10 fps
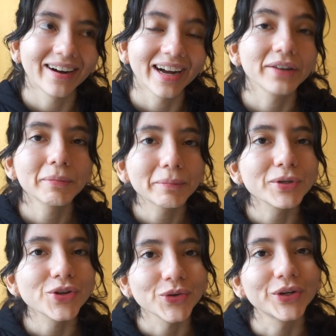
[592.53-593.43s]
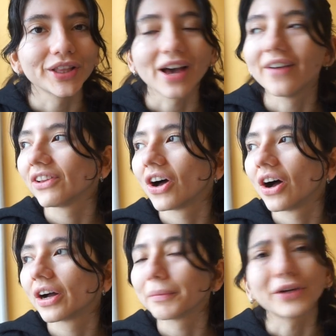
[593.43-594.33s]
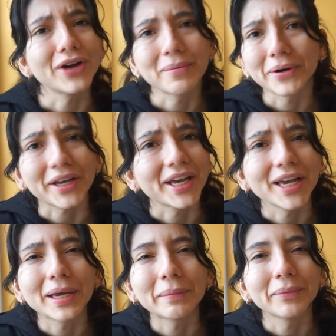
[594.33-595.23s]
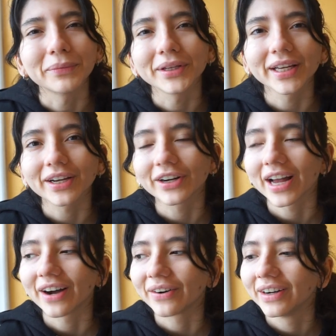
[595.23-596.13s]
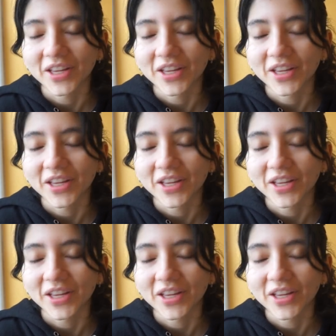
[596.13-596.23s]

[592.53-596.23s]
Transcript: I remember shooting that vlog, my grandma came and we like hung out.